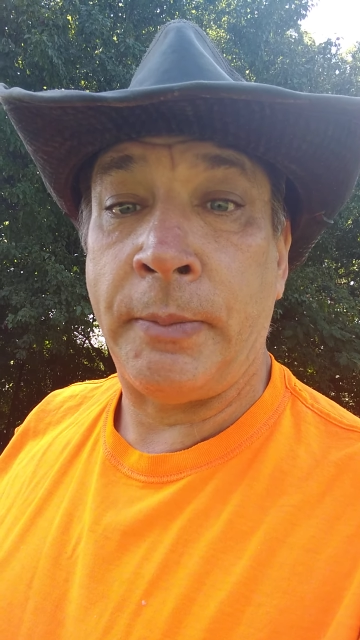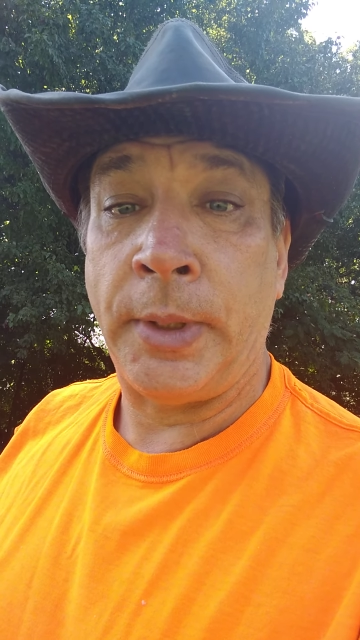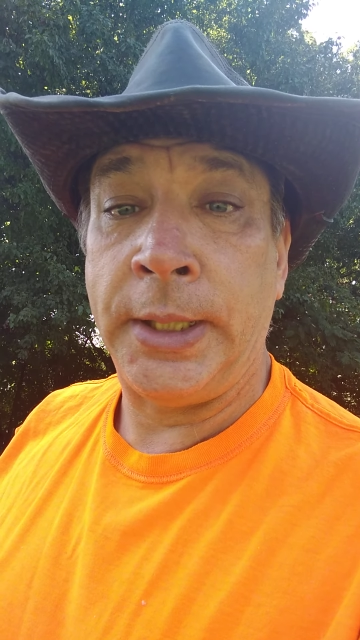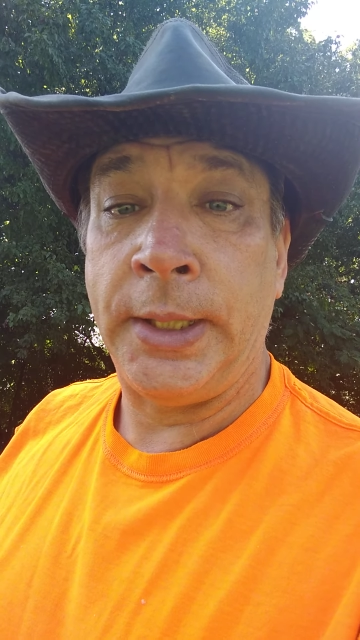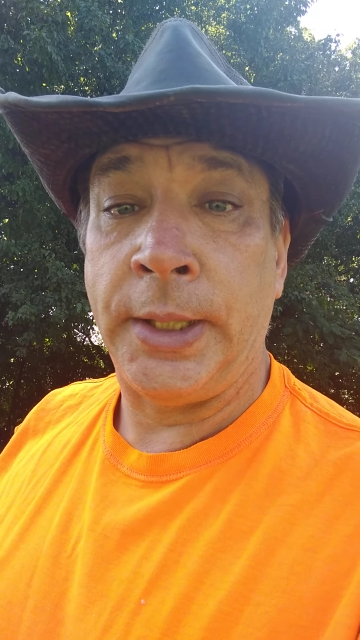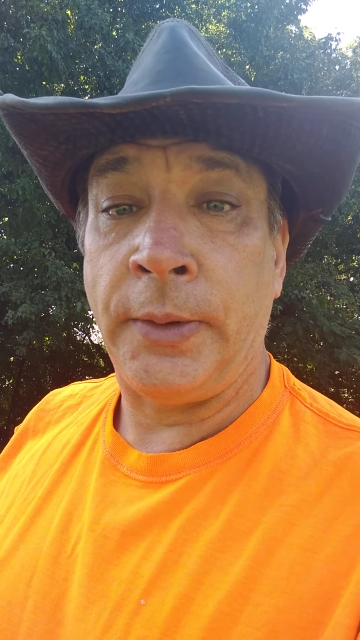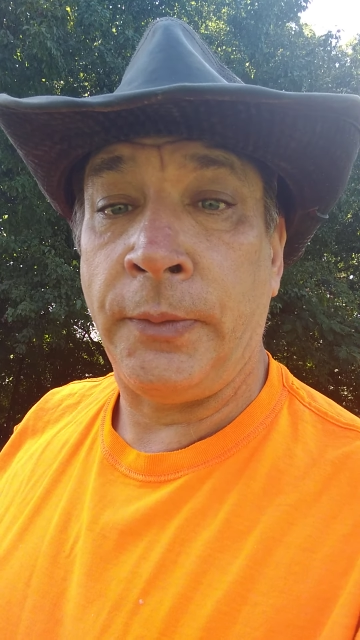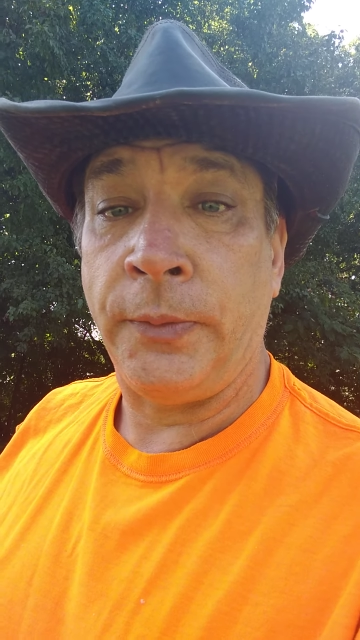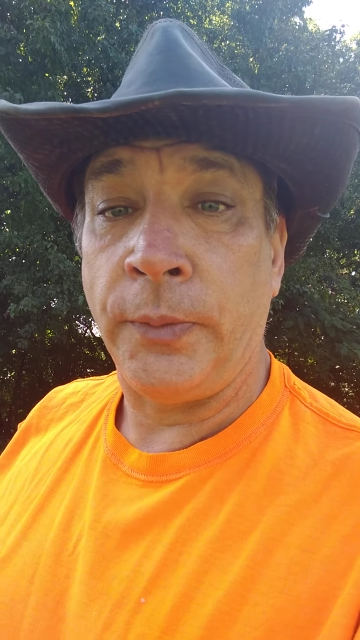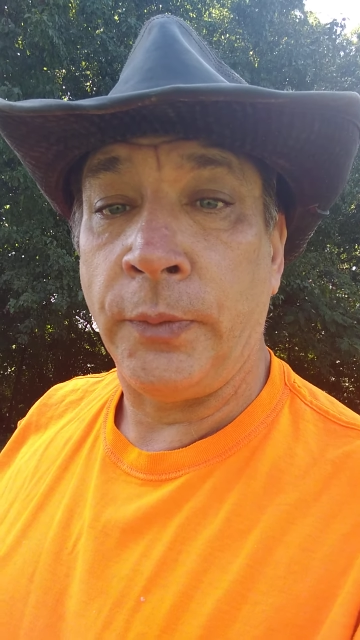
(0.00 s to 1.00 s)
I'm Lee
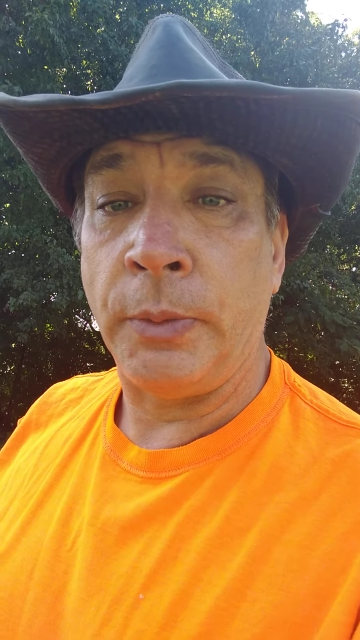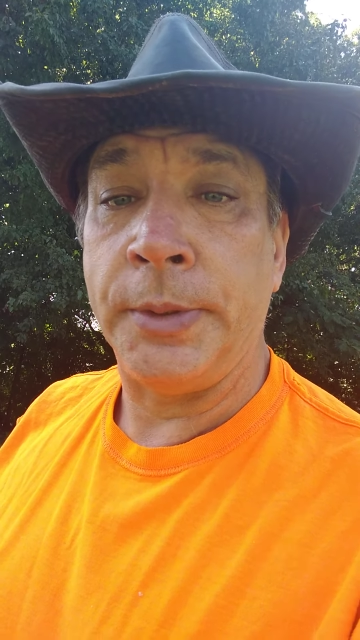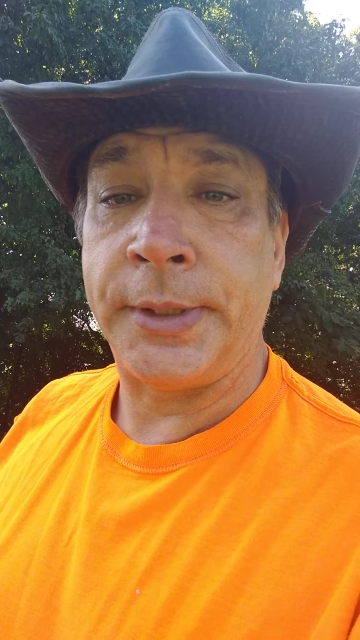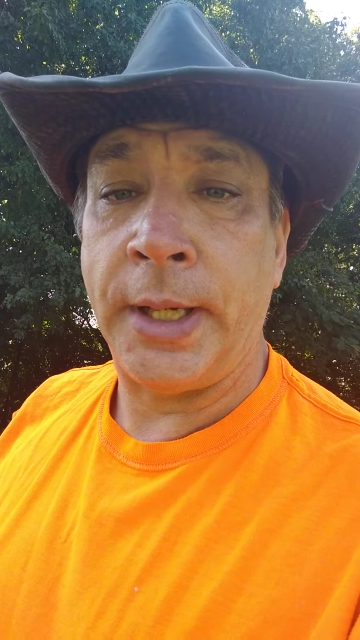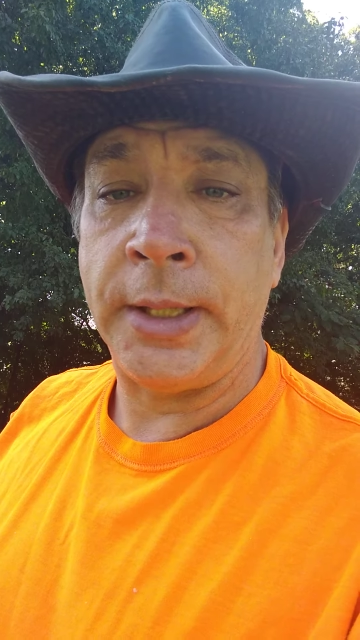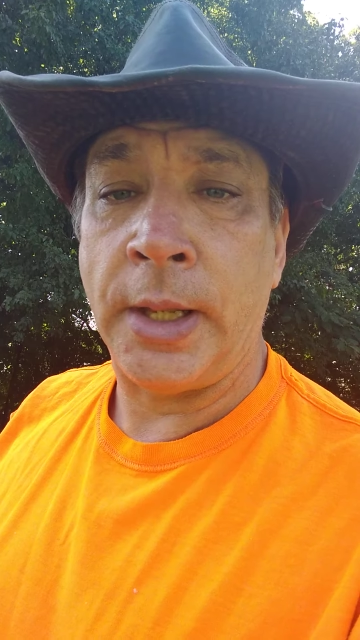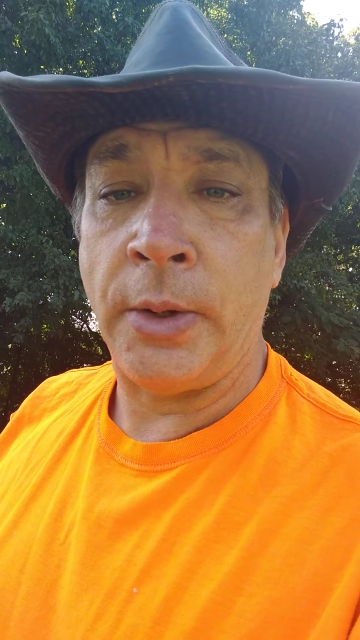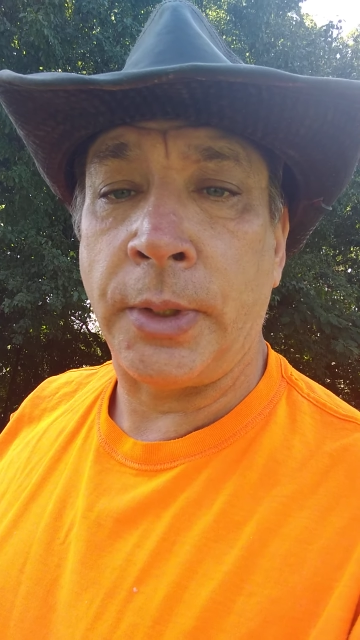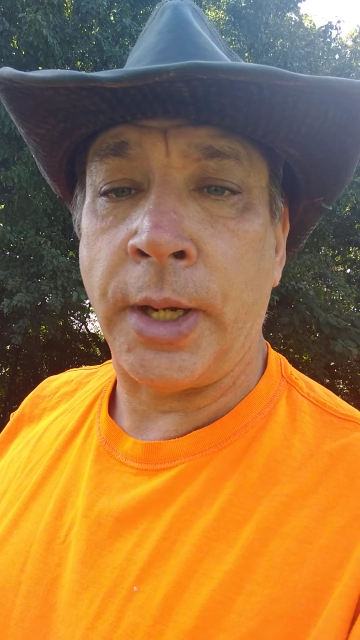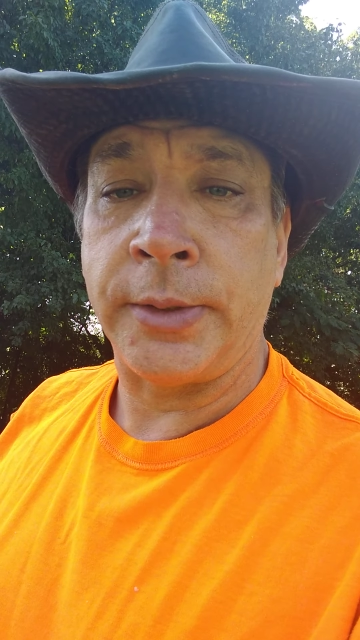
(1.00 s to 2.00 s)
Little from Azalea
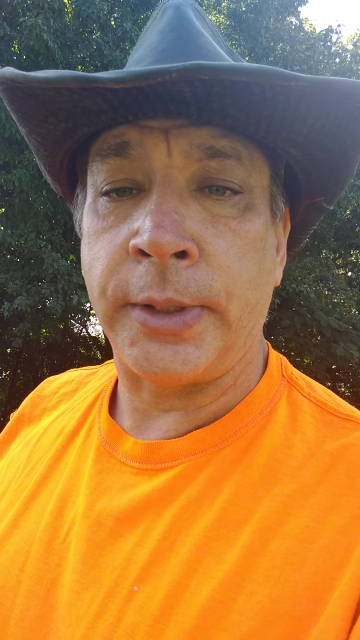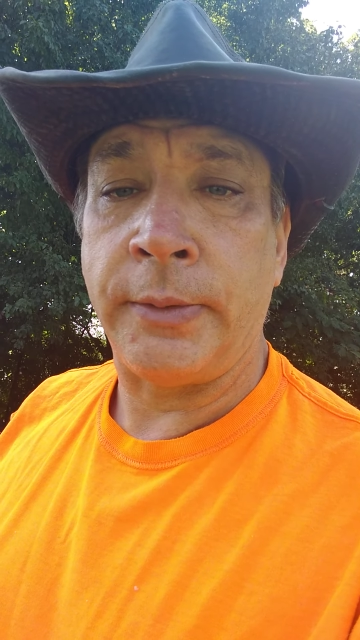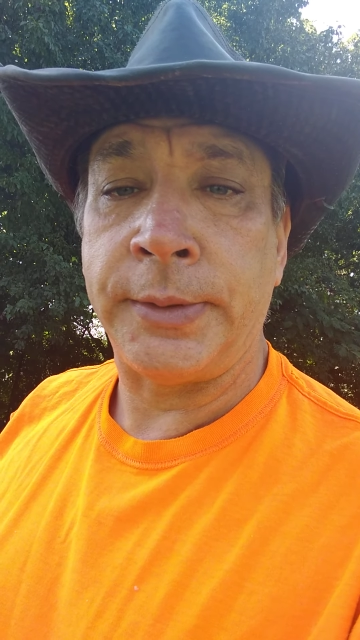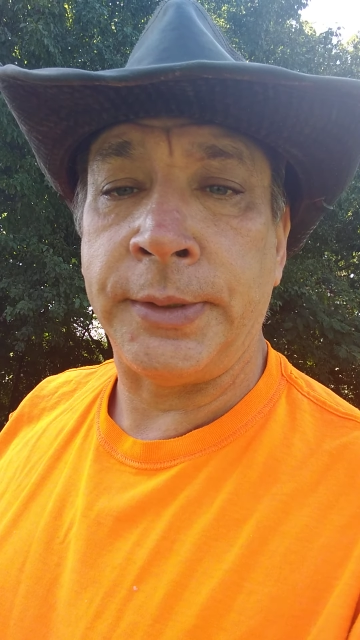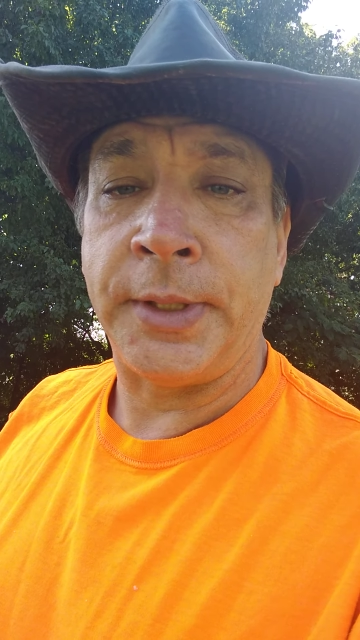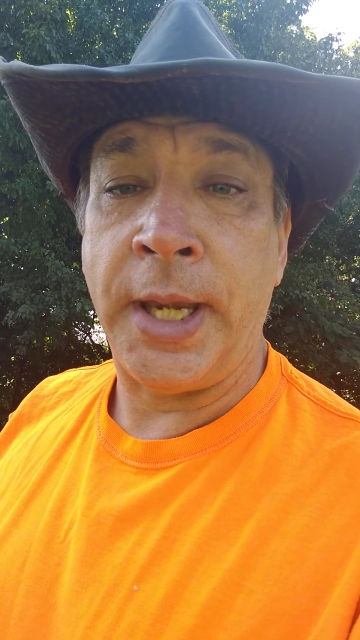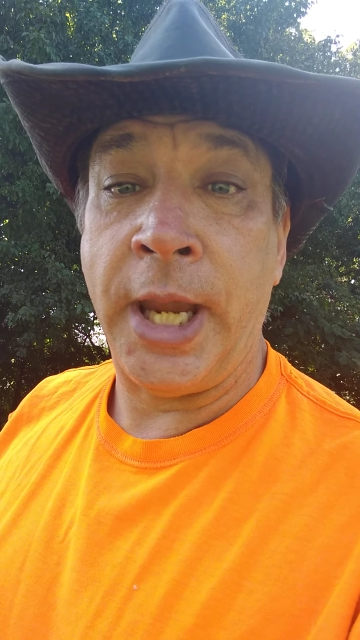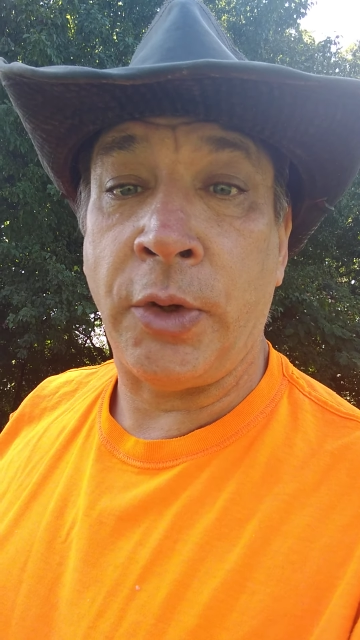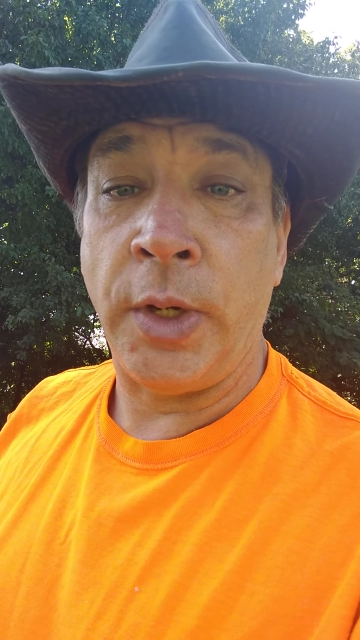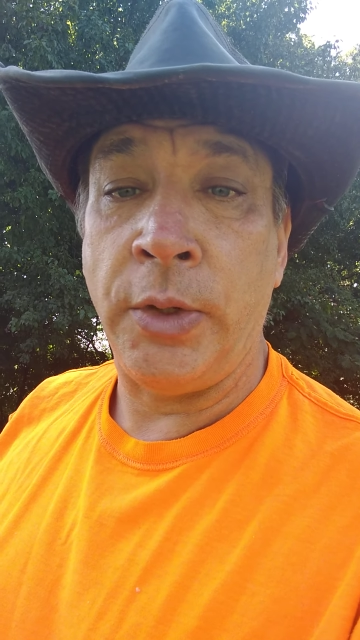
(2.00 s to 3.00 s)
Lawn Care Services in
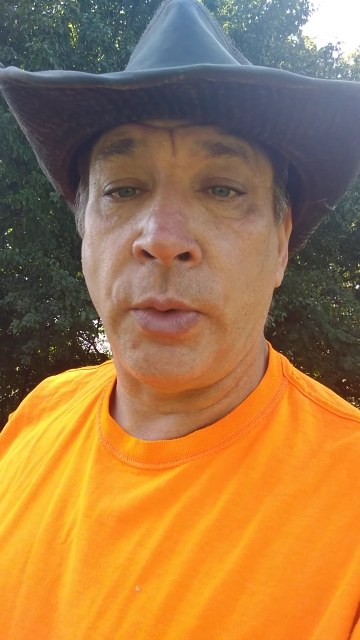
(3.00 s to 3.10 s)
Hickory,